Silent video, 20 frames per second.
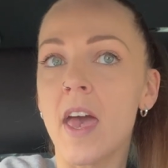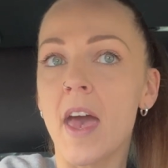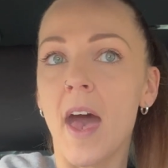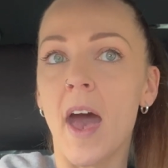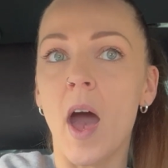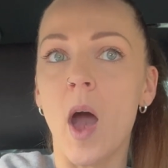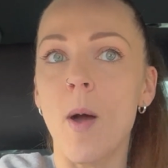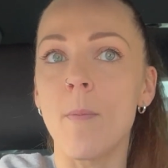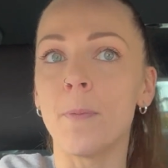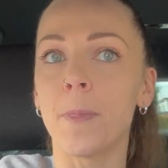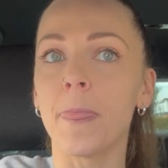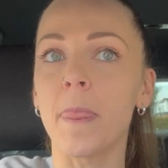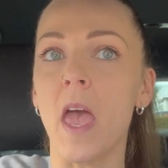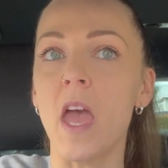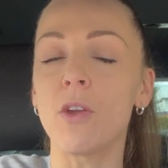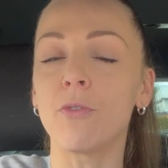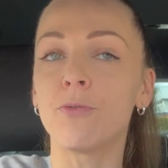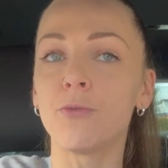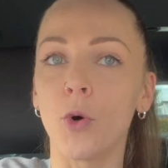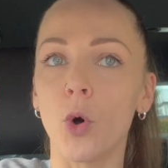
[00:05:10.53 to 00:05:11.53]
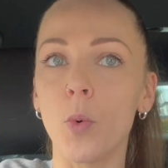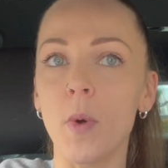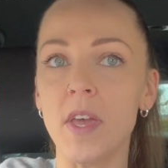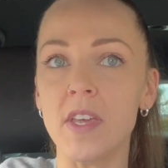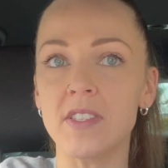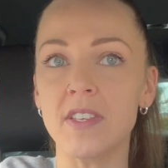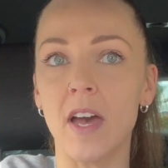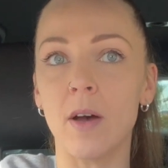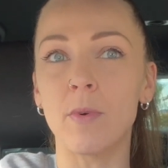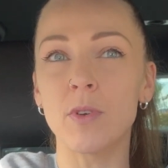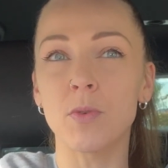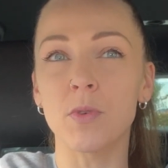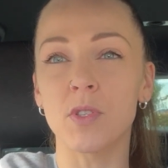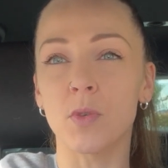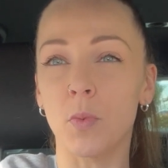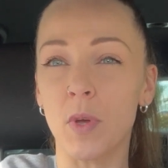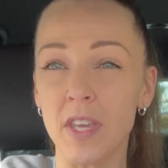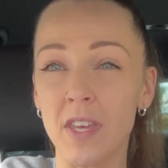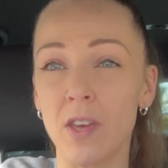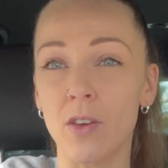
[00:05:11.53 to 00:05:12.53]
At 4 weeks out, which was a
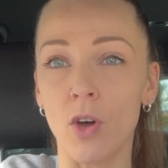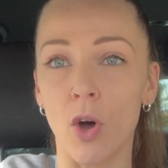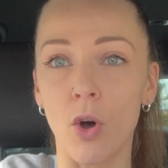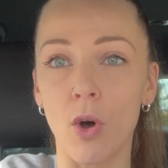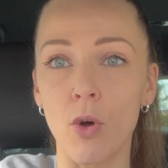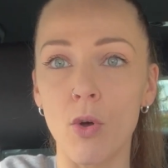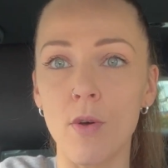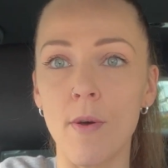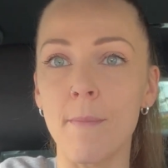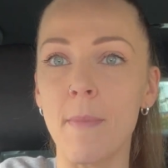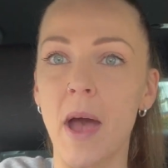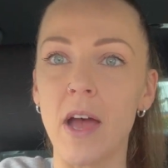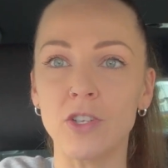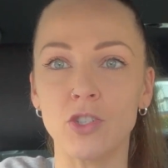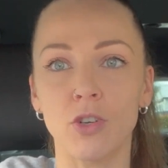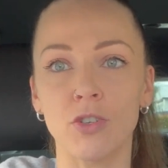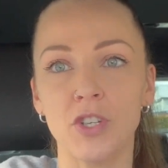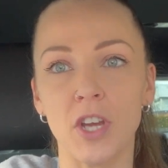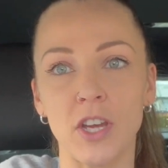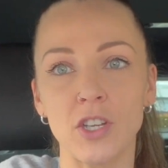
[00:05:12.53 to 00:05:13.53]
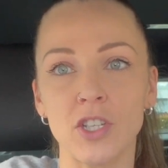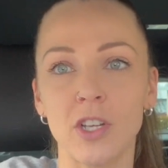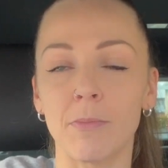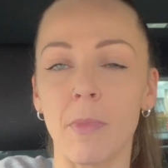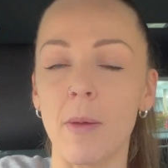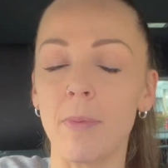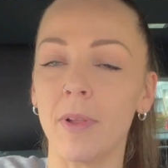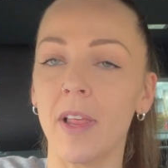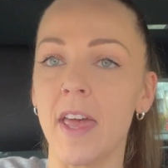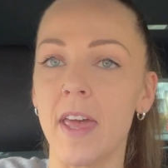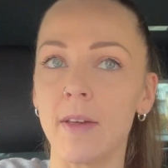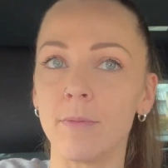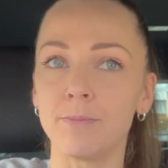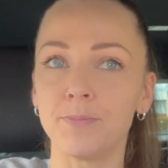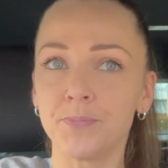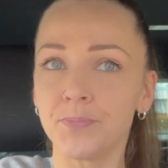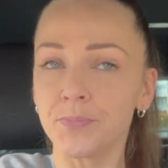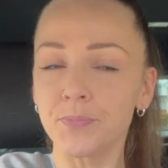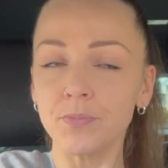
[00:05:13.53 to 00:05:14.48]
week ago, Marjon changed up my plan,